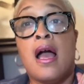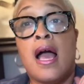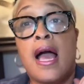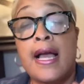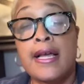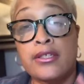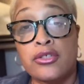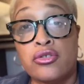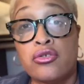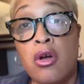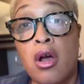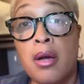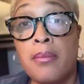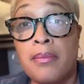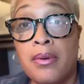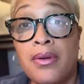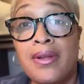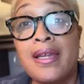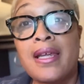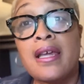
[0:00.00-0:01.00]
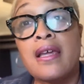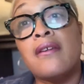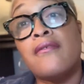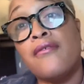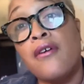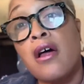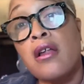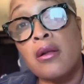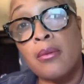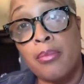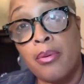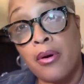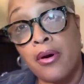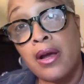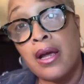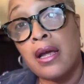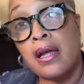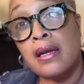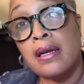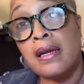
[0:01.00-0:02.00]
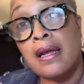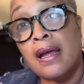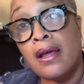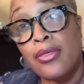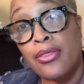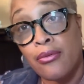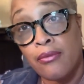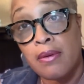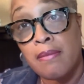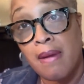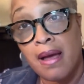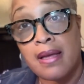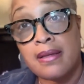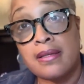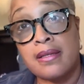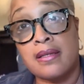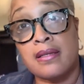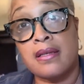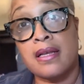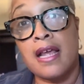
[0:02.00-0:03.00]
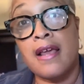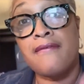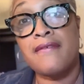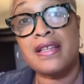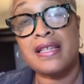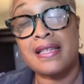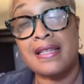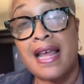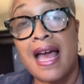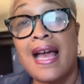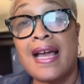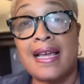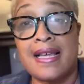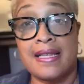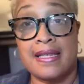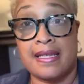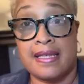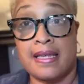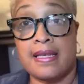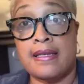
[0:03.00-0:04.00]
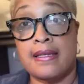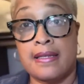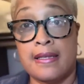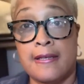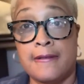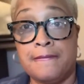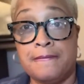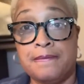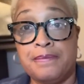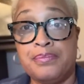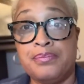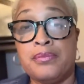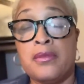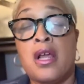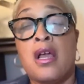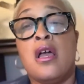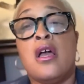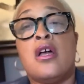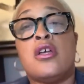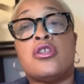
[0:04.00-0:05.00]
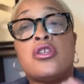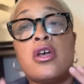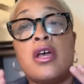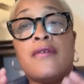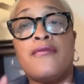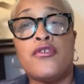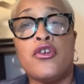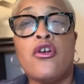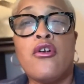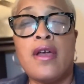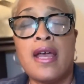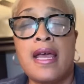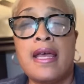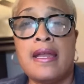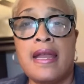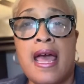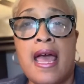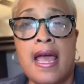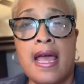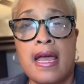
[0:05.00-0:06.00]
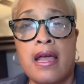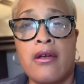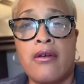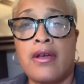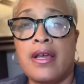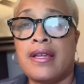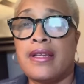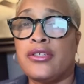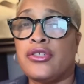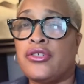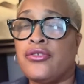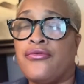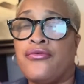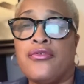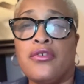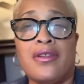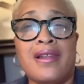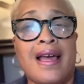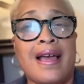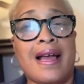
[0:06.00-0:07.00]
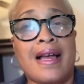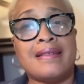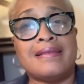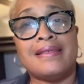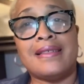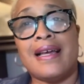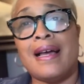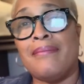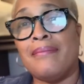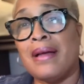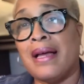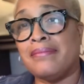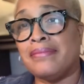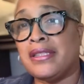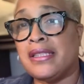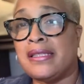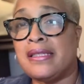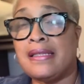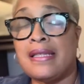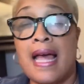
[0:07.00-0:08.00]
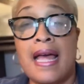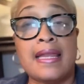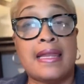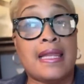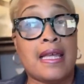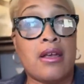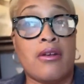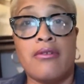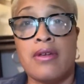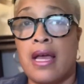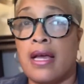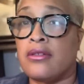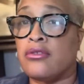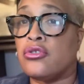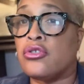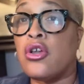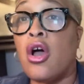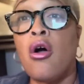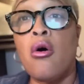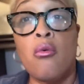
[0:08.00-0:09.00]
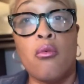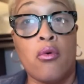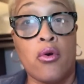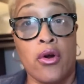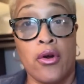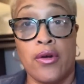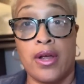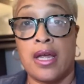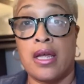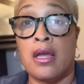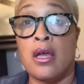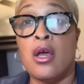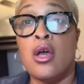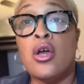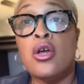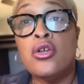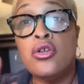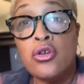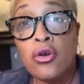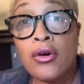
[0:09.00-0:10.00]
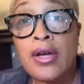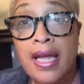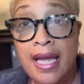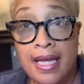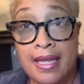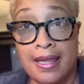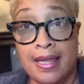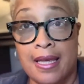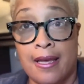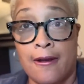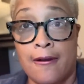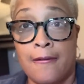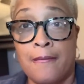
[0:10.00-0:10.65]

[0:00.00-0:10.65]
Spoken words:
A strong building can fall apart in 3 months if it's not consistent. So if you're in that area that you feel like I'm just not there yet, don't worry. You'll get there.